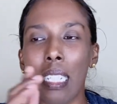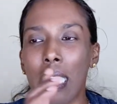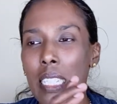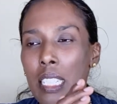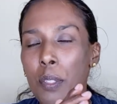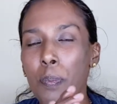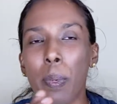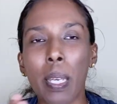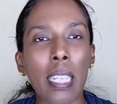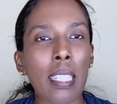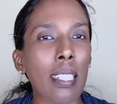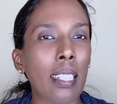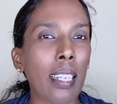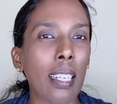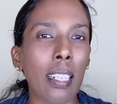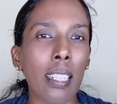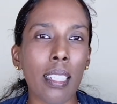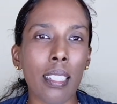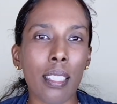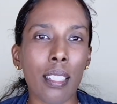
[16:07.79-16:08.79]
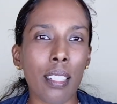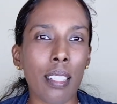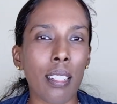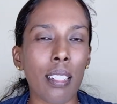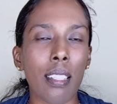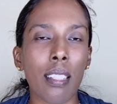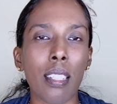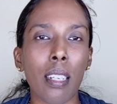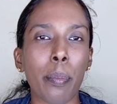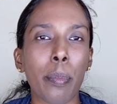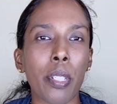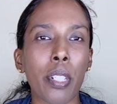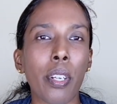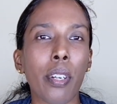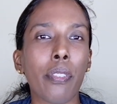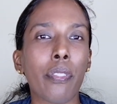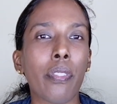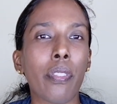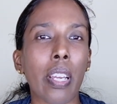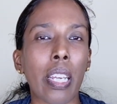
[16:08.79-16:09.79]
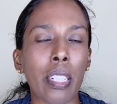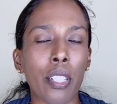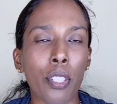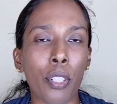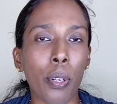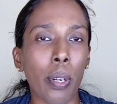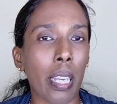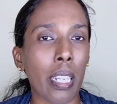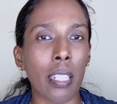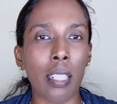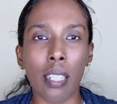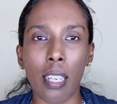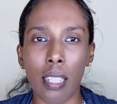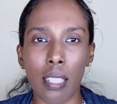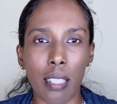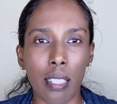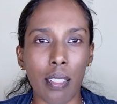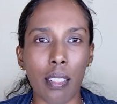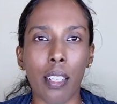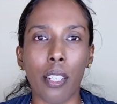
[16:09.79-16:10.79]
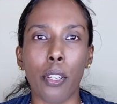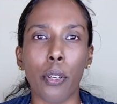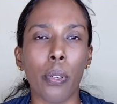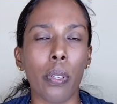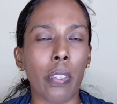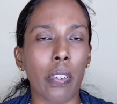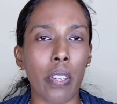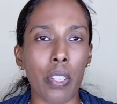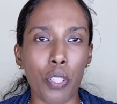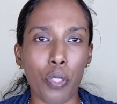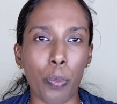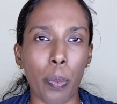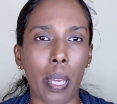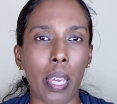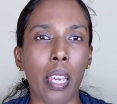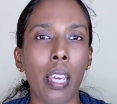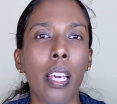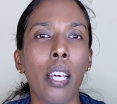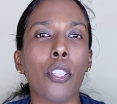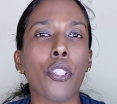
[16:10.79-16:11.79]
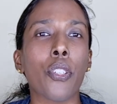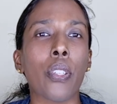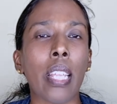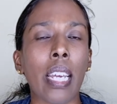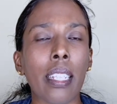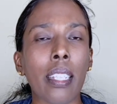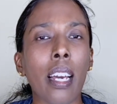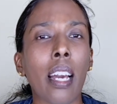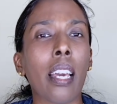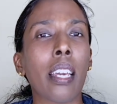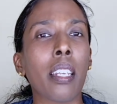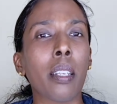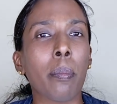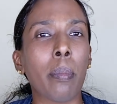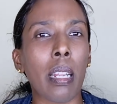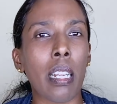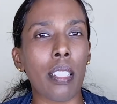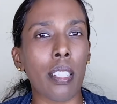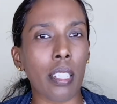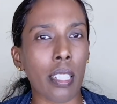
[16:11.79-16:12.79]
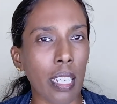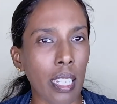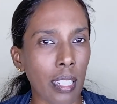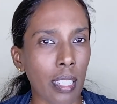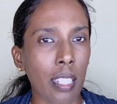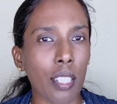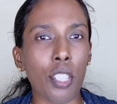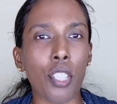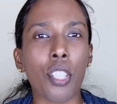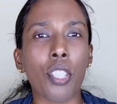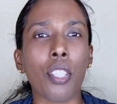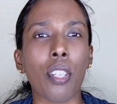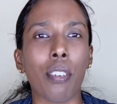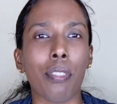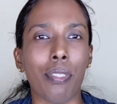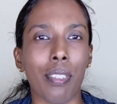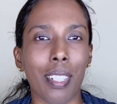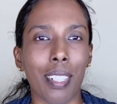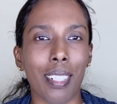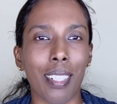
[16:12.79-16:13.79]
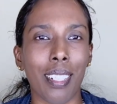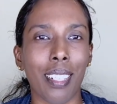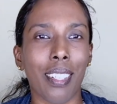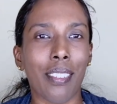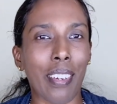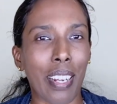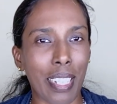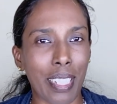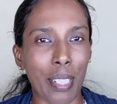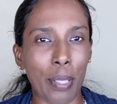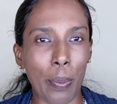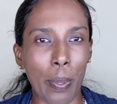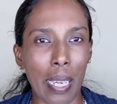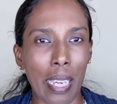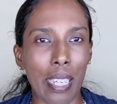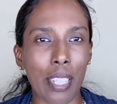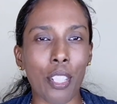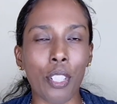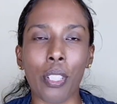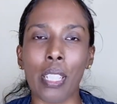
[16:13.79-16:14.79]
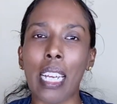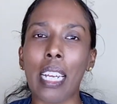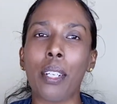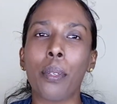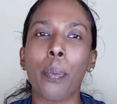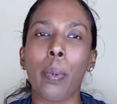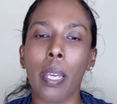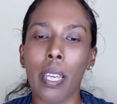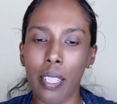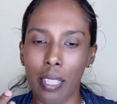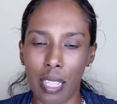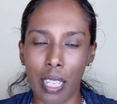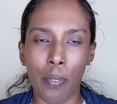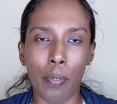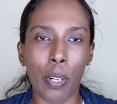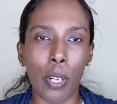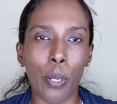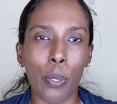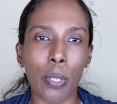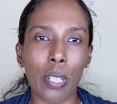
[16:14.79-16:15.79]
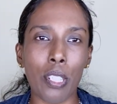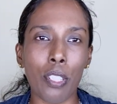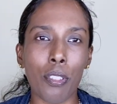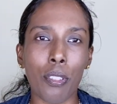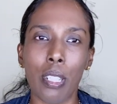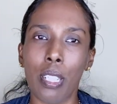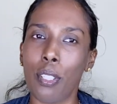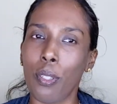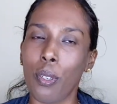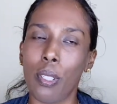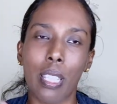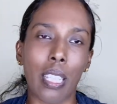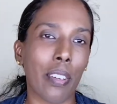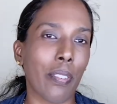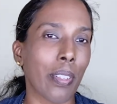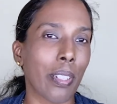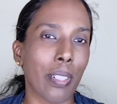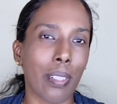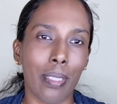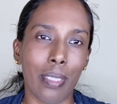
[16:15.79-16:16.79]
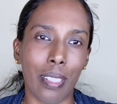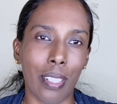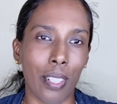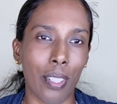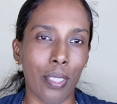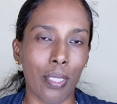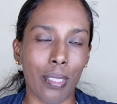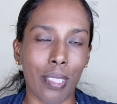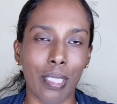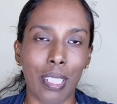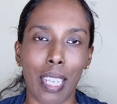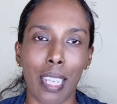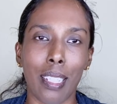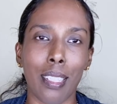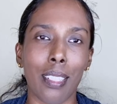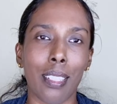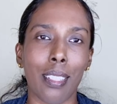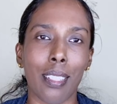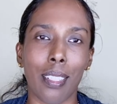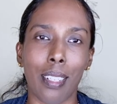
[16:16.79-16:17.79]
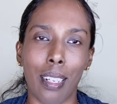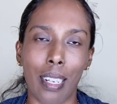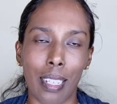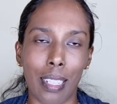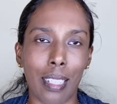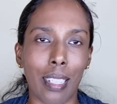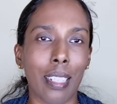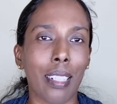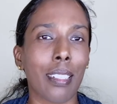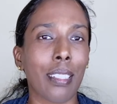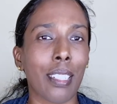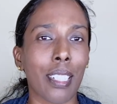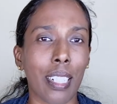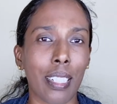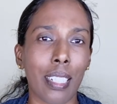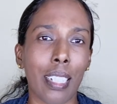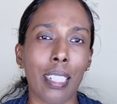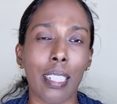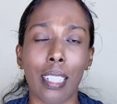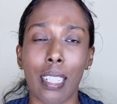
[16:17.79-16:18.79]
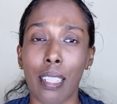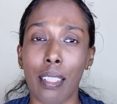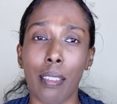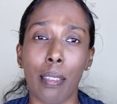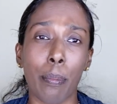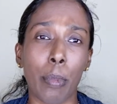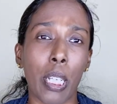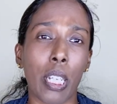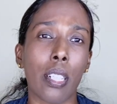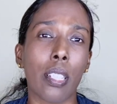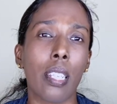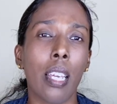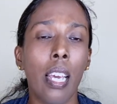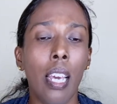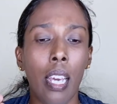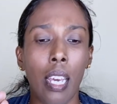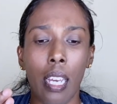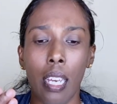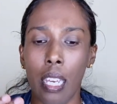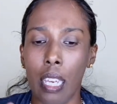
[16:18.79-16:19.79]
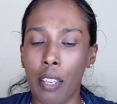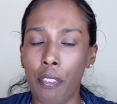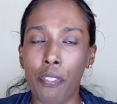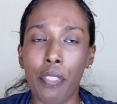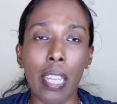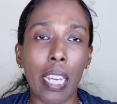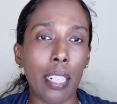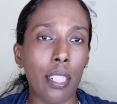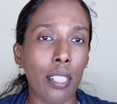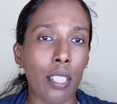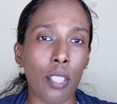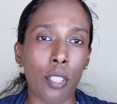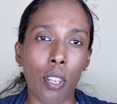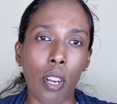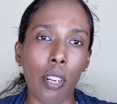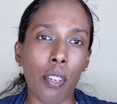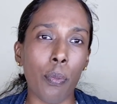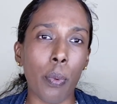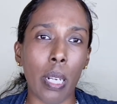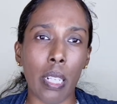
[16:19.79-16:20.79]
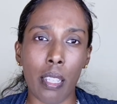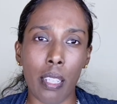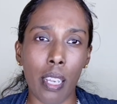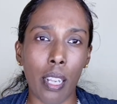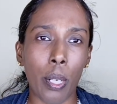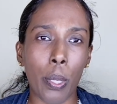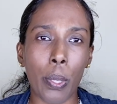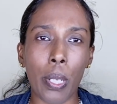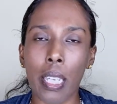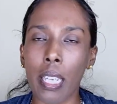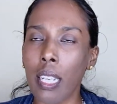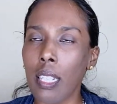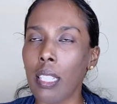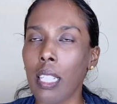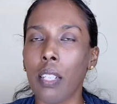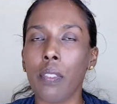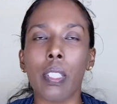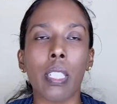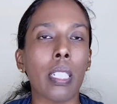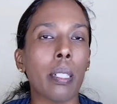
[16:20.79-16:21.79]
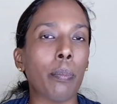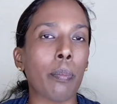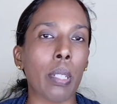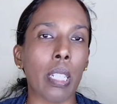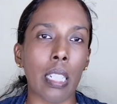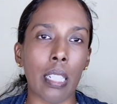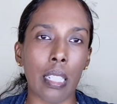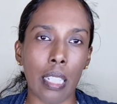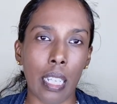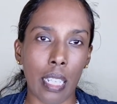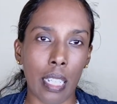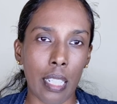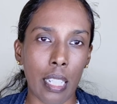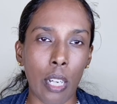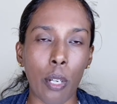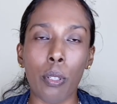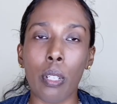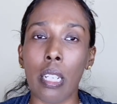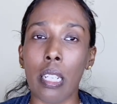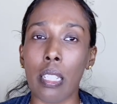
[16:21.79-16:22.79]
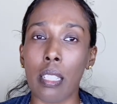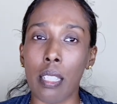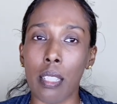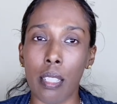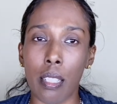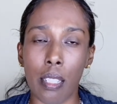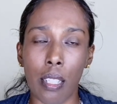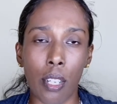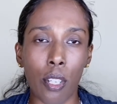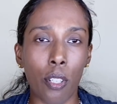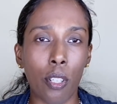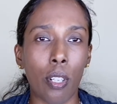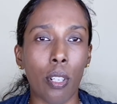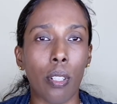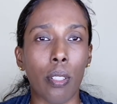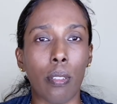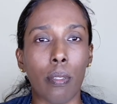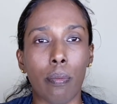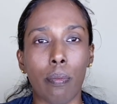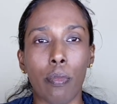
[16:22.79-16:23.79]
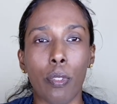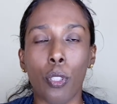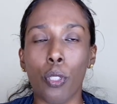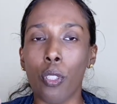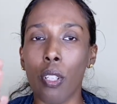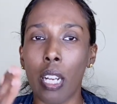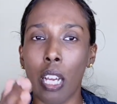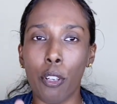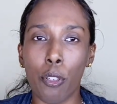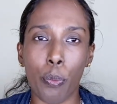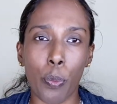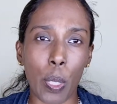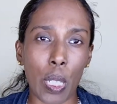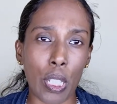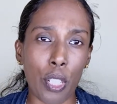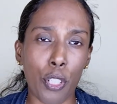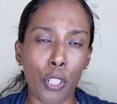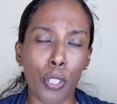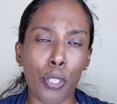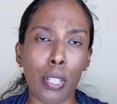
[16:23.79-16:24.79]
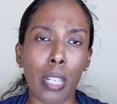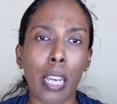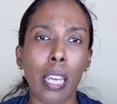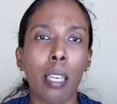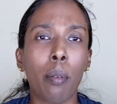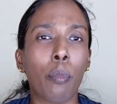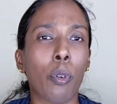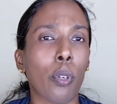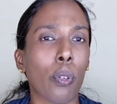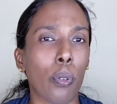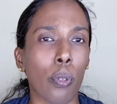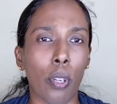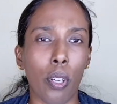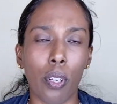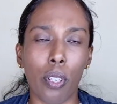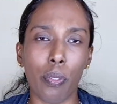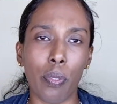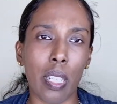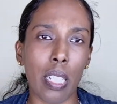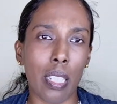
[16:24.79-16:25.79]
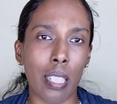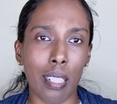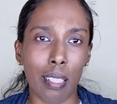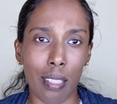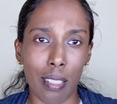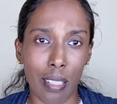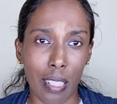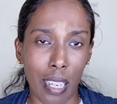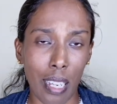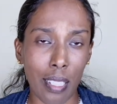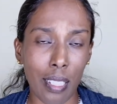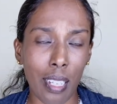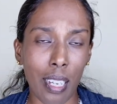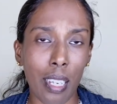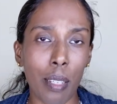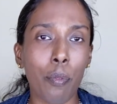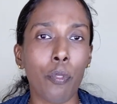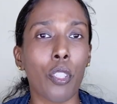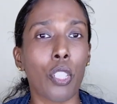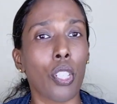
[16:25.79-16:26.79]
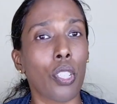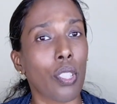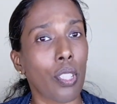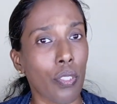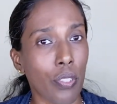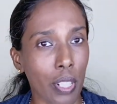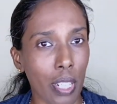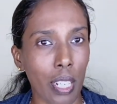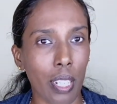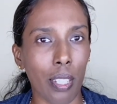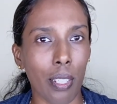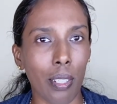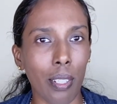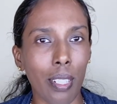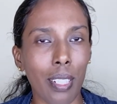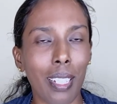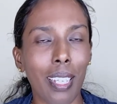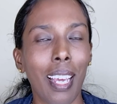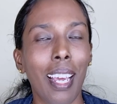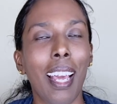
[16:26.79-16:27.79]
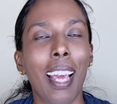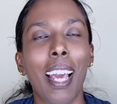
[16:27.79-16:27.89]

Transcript: It's basically just a summary of your entire career, your resume, so that the hiring manager get the gist of it right away. So that way they will look into it, or they will change, like reject it, because if that is not what they are looking at, they will completely take it out. It's you don't have to waste your time, or you're not wasting their time, which is really good.